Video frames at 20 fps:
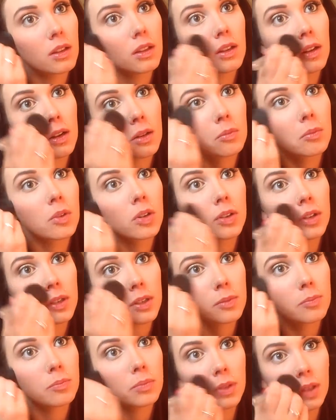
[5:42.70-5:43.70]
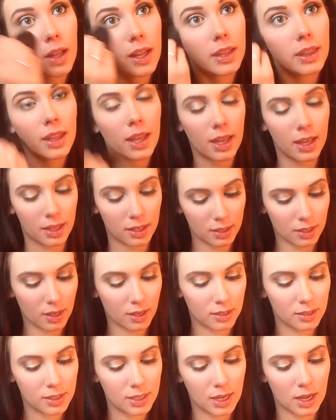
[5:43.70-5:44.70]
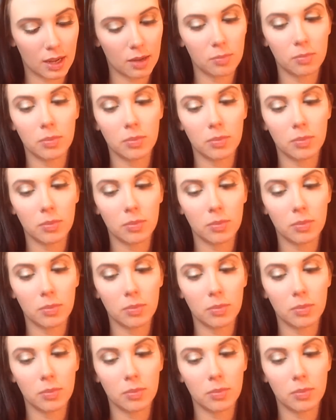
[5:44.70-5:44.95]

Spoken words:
And I'm going to blend that on top.